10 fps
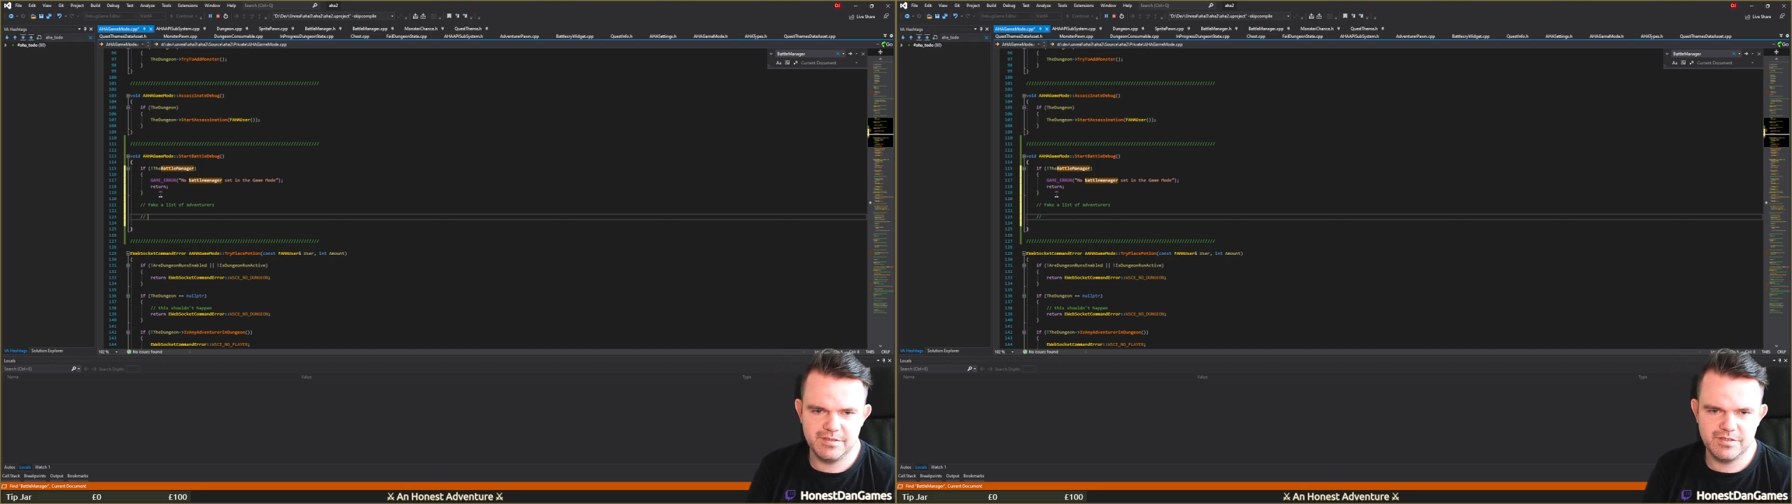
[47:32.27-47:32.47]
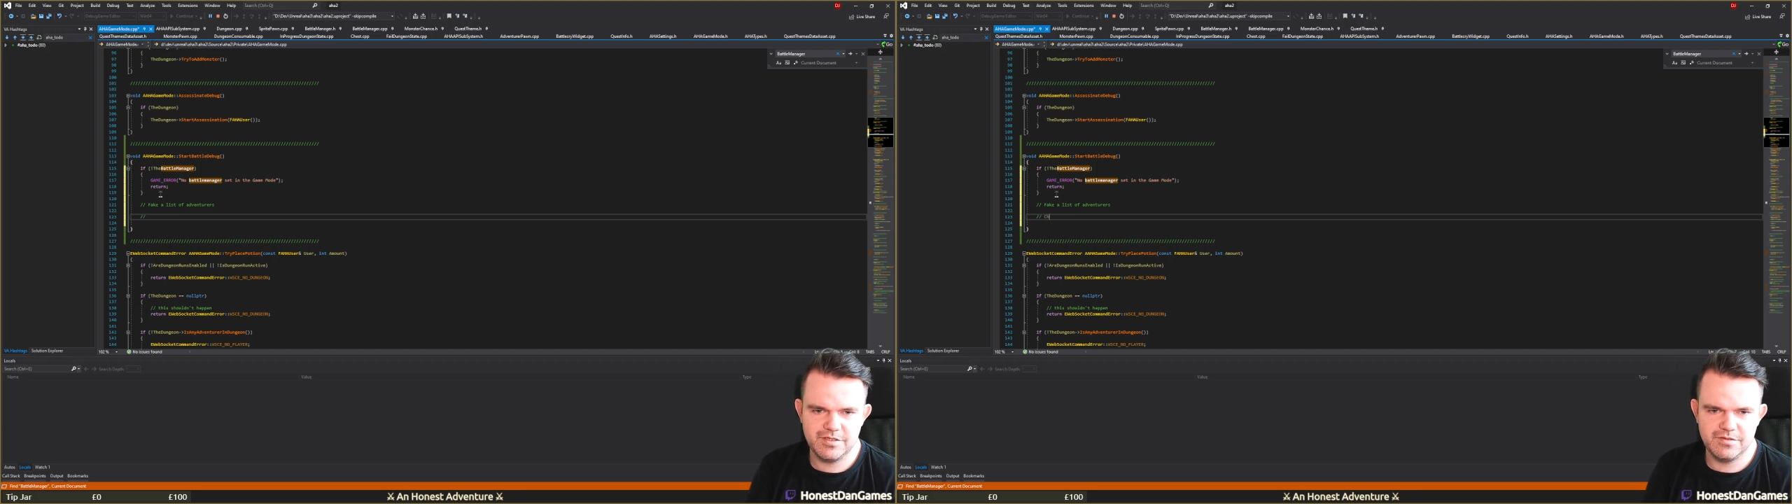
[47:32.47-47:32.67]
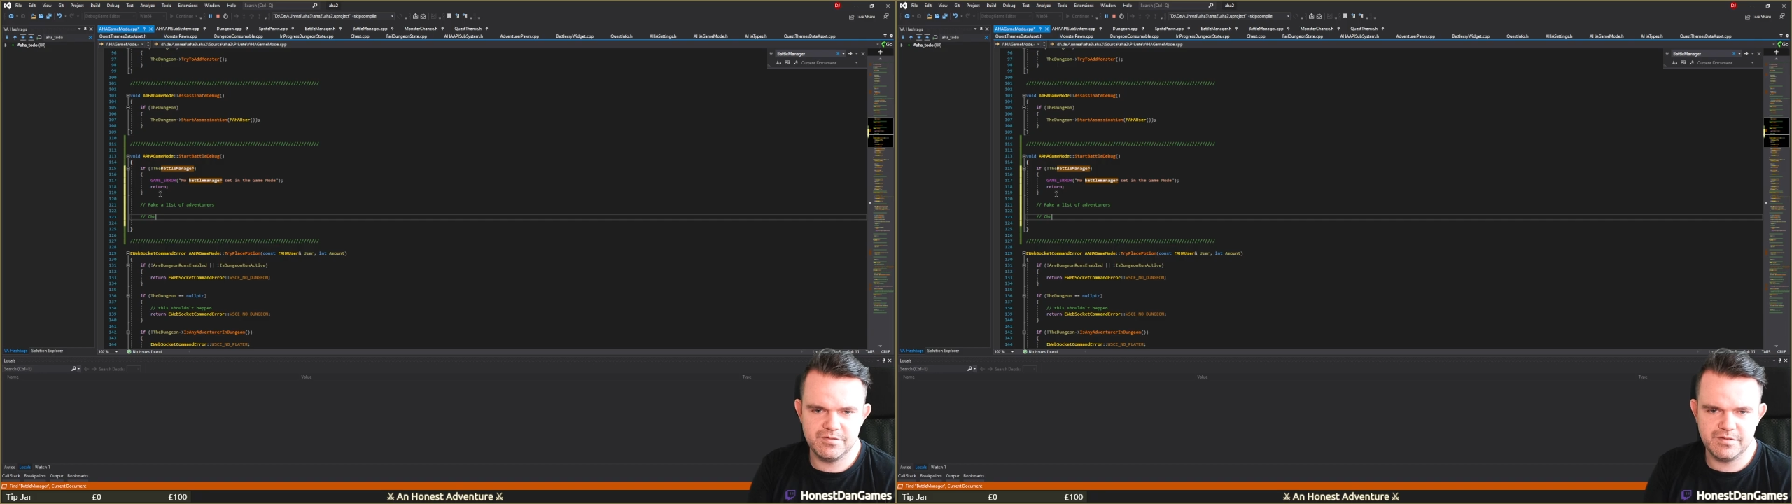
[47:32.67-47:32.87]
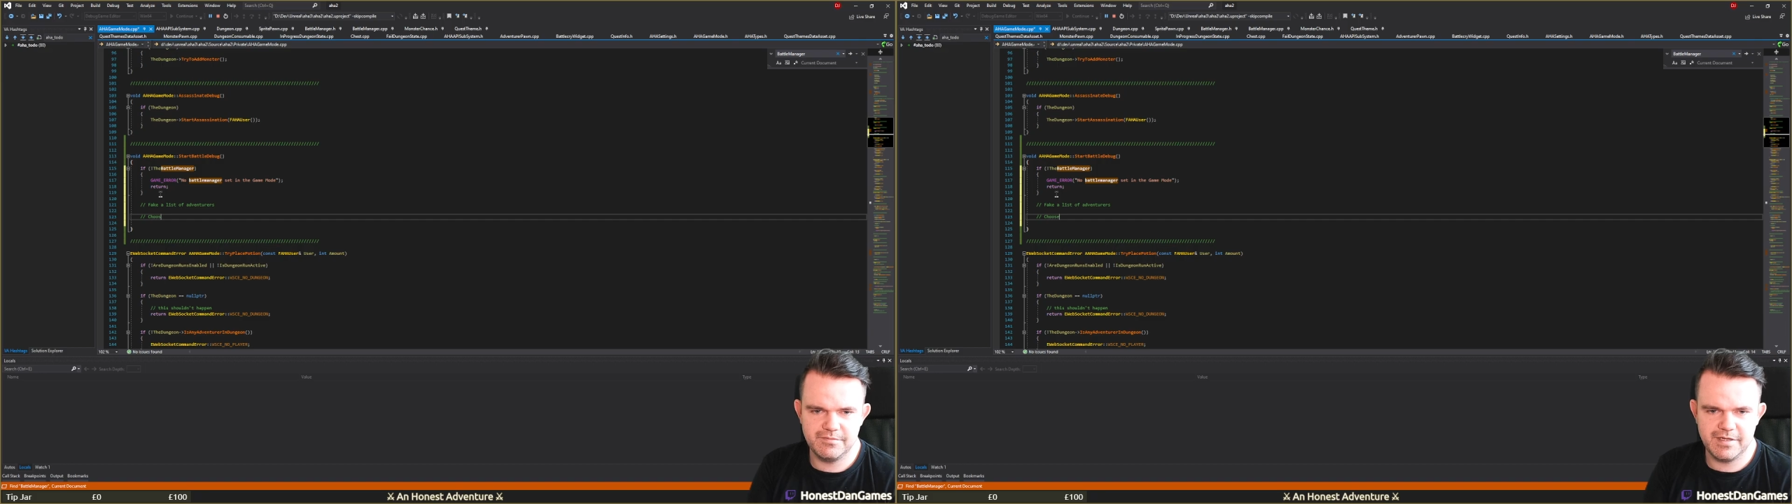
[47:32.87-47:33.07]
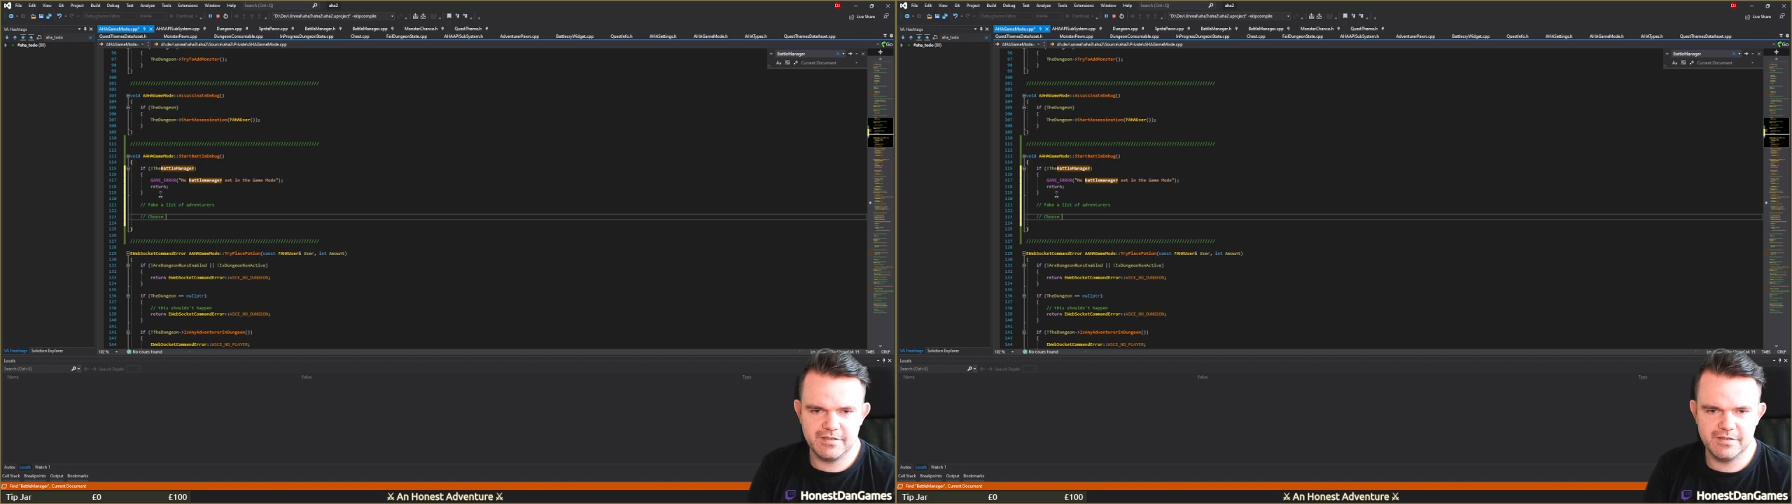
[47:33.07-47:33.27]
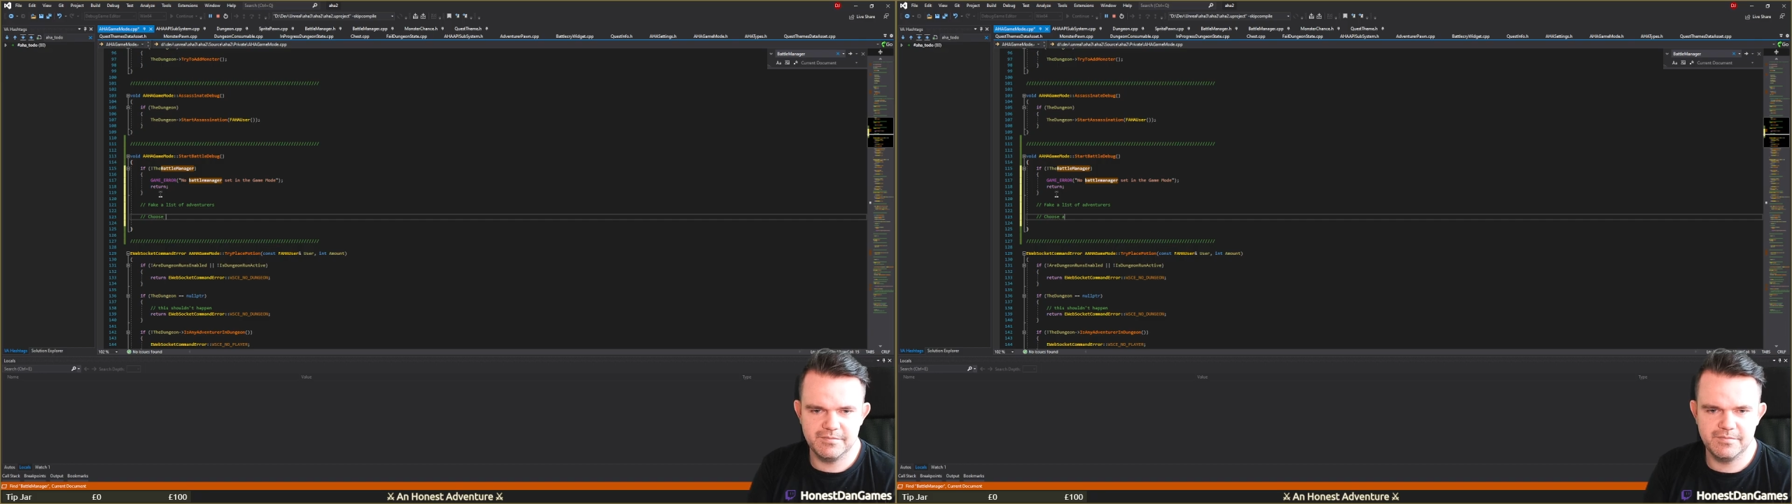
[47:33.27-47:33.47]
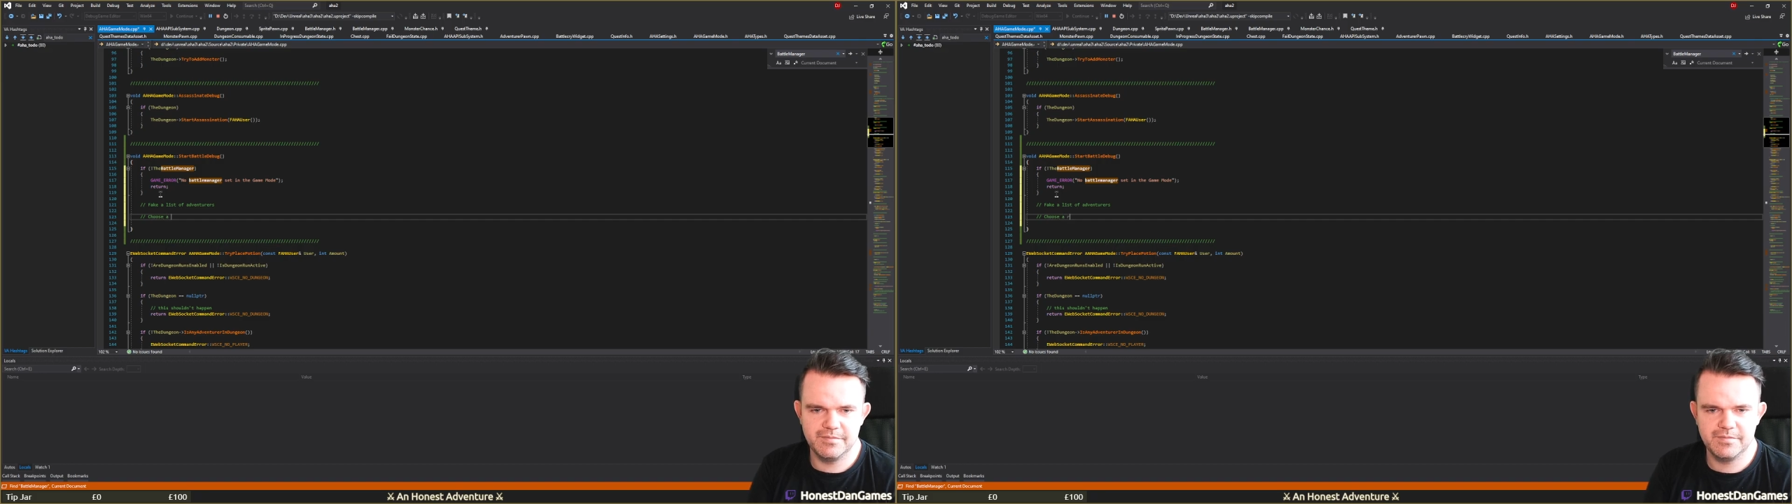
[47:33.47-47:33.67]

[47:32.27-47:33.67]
choose a random